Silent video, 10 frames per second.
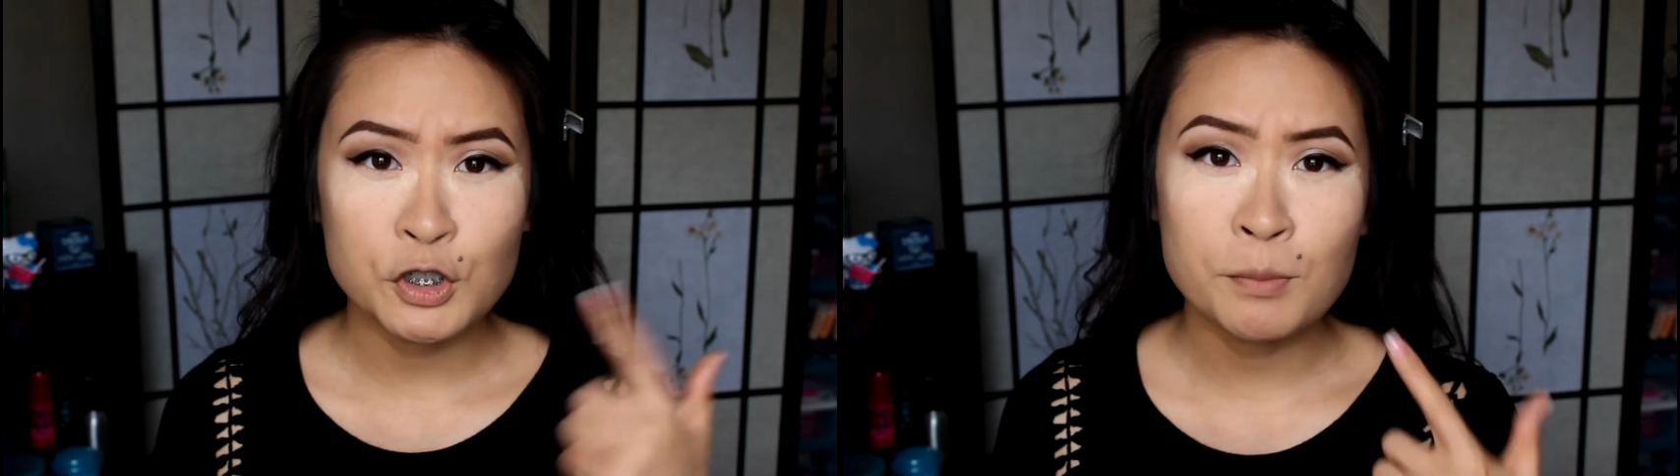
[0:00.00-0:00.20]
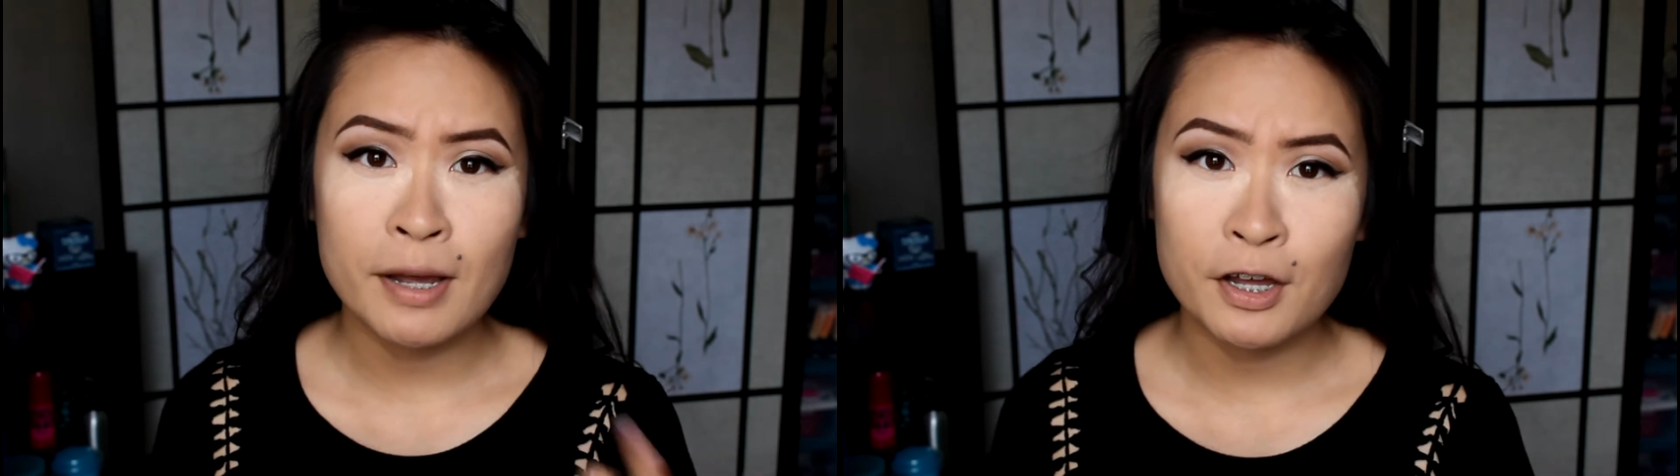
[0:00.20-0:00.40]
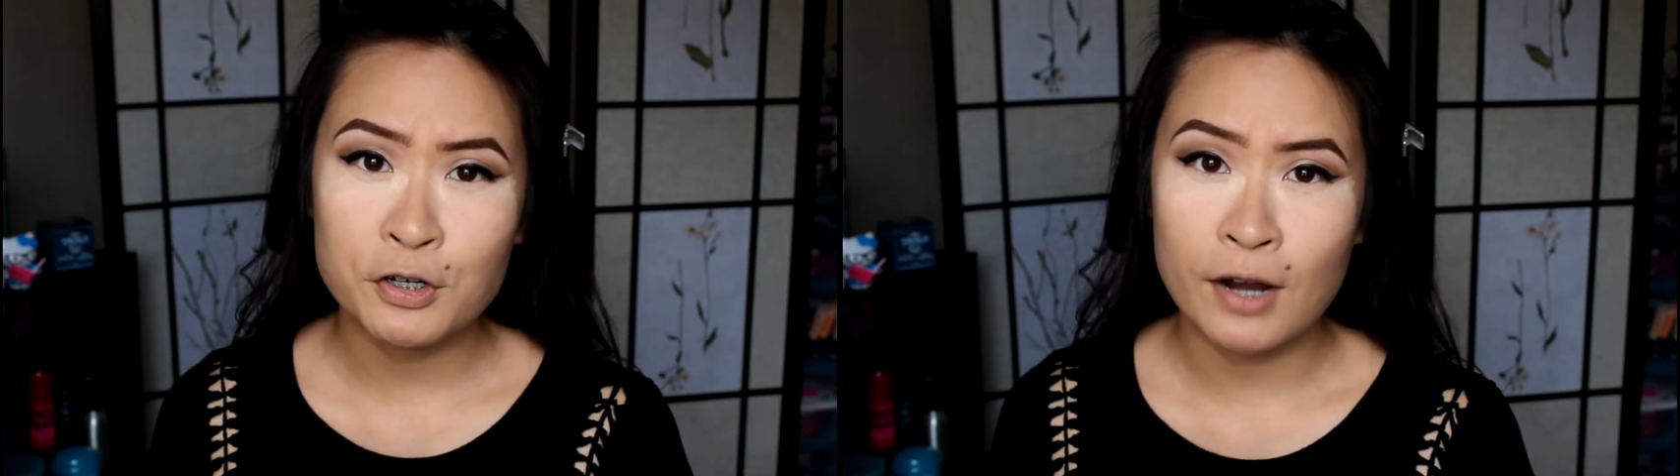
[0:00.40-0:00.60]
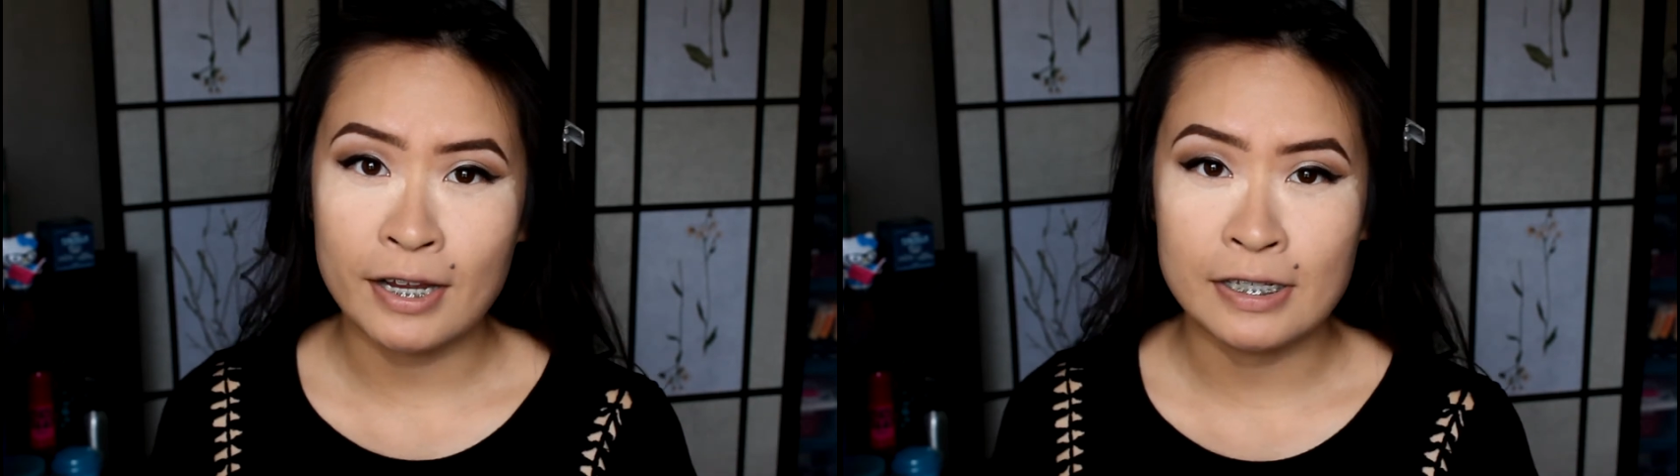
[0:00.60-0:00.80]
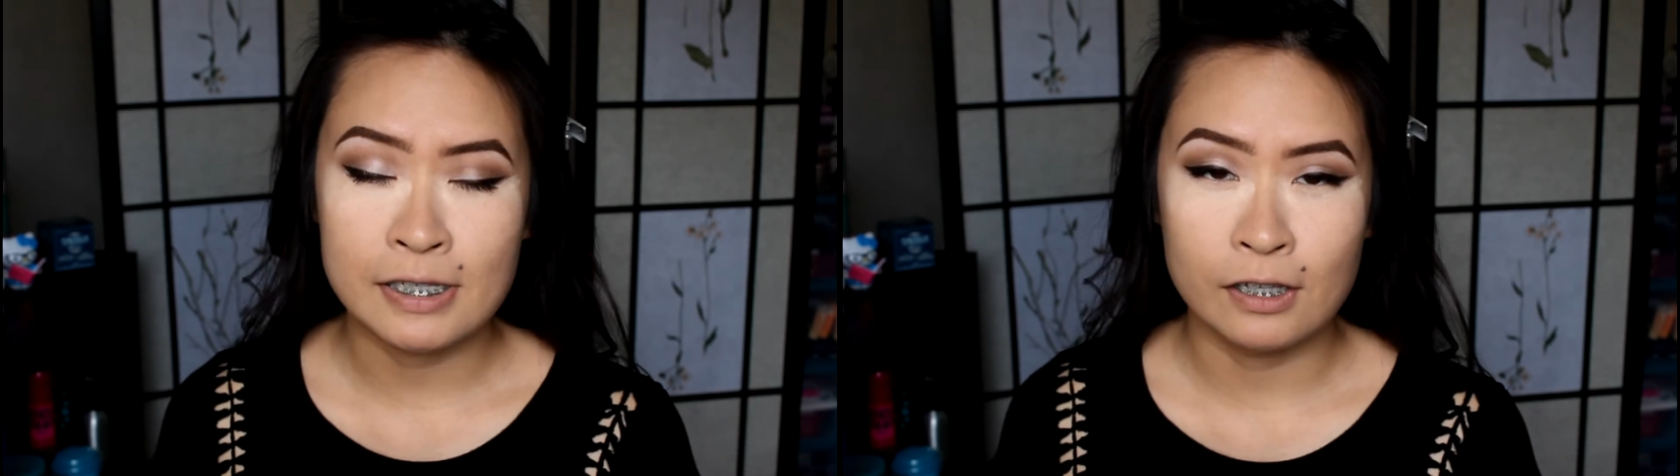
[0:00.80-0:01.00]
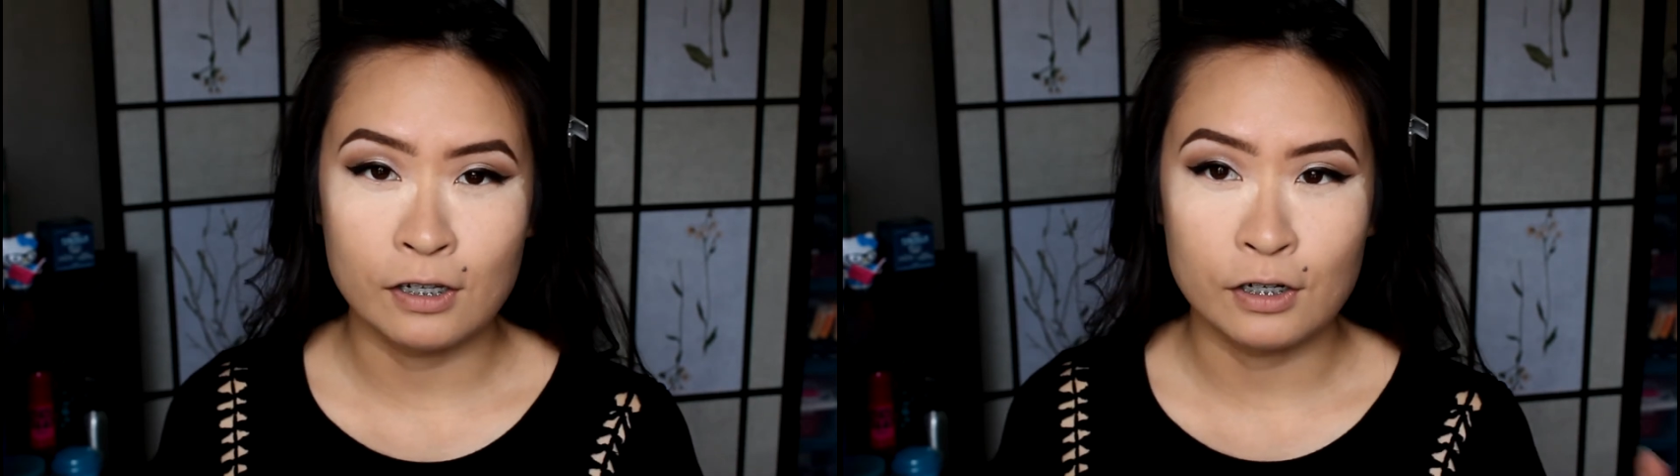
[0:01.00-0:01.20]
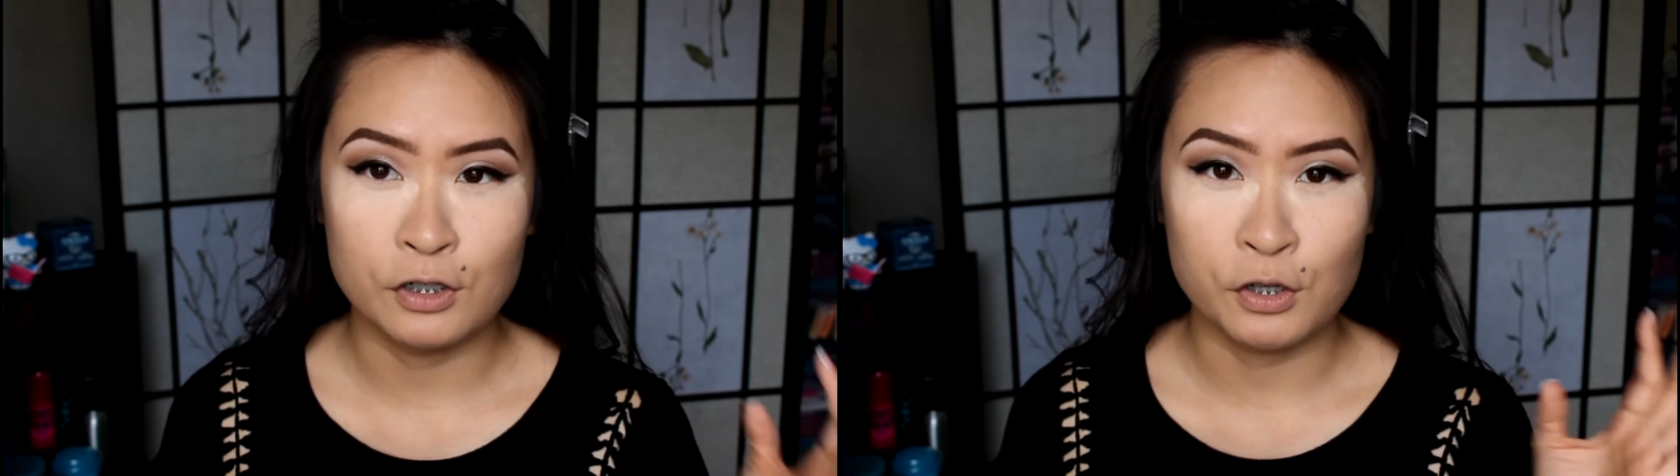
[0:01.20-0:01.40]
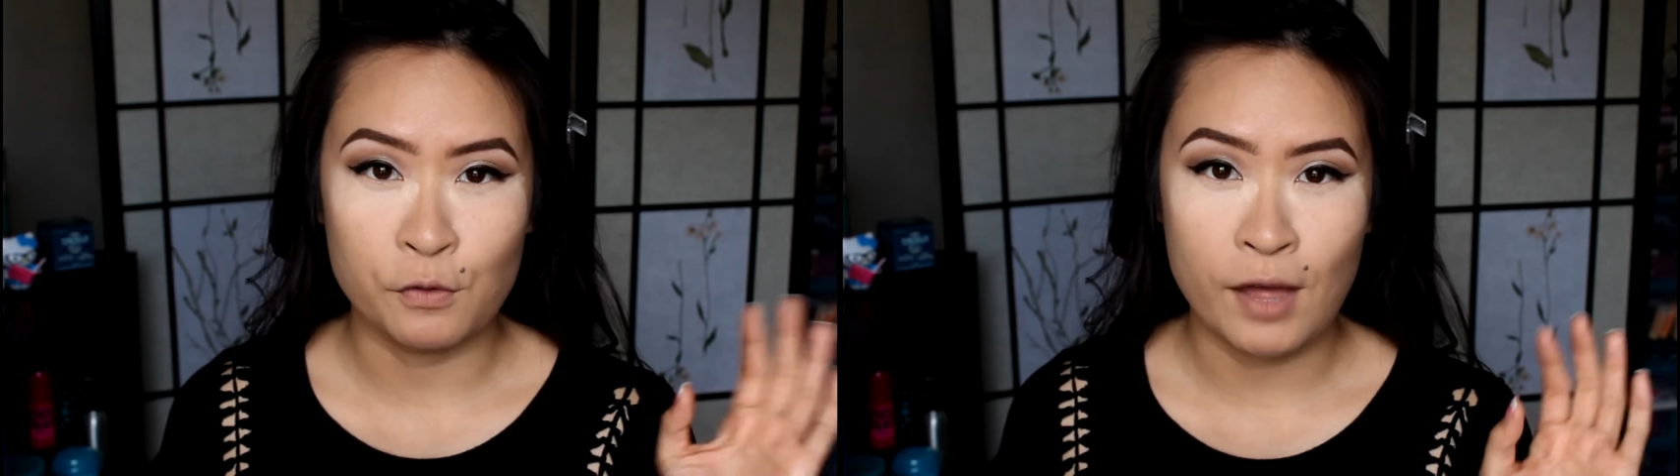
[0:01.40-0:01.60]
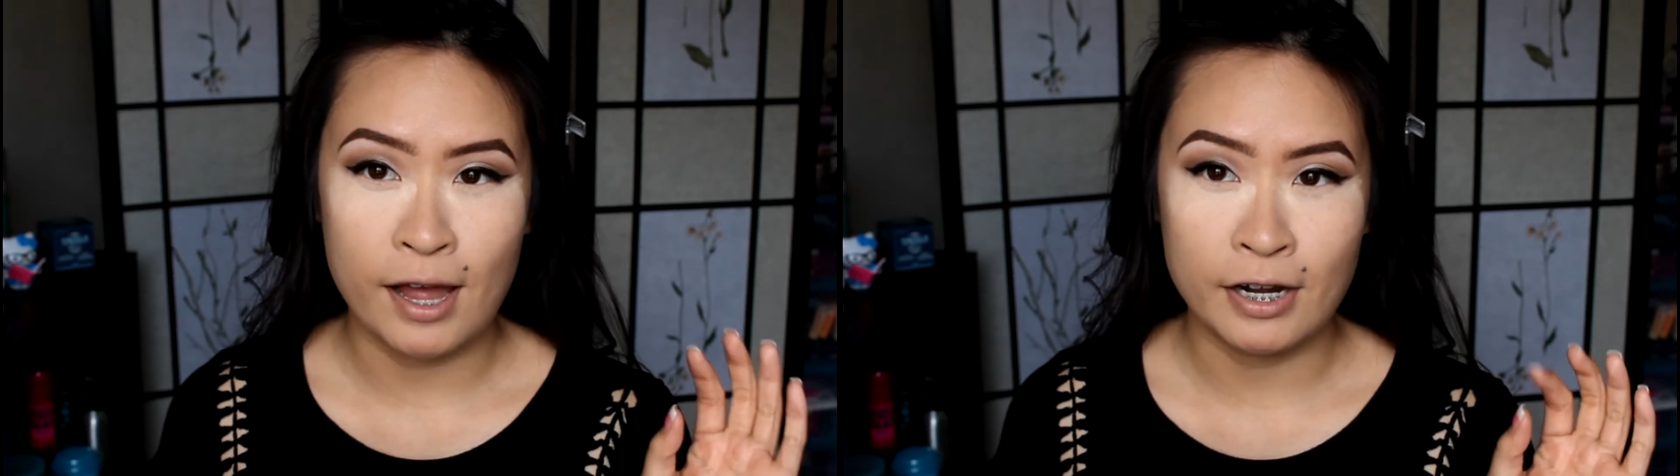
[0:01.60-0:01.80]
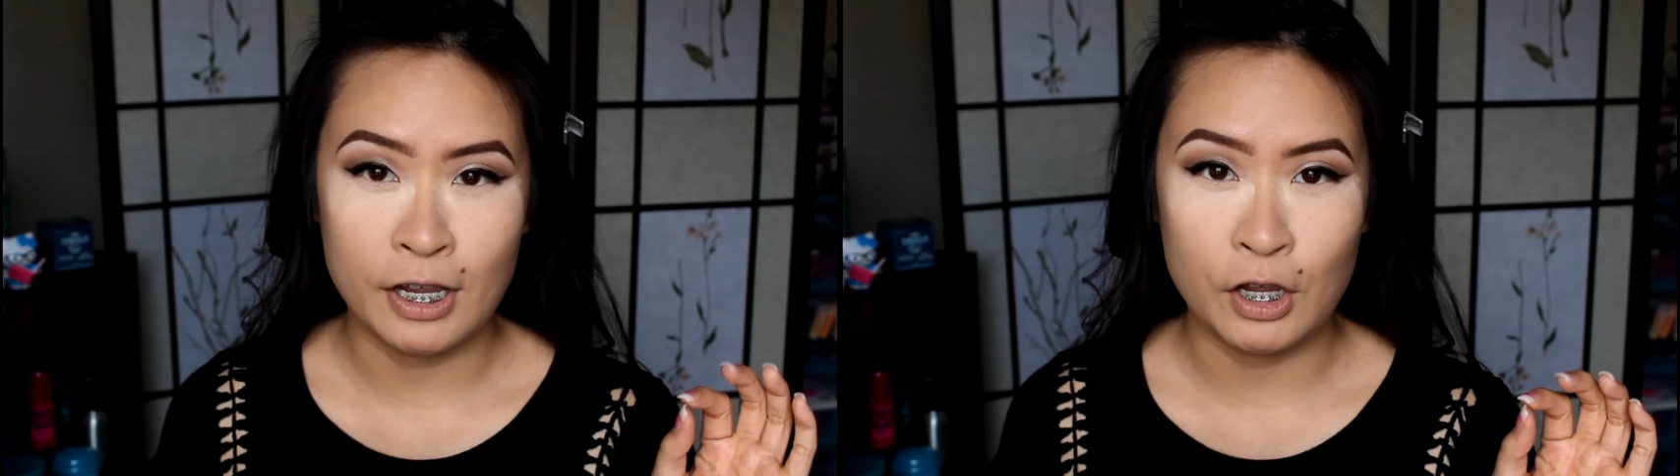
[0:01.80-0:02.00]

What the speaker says: to my under eye concealer so that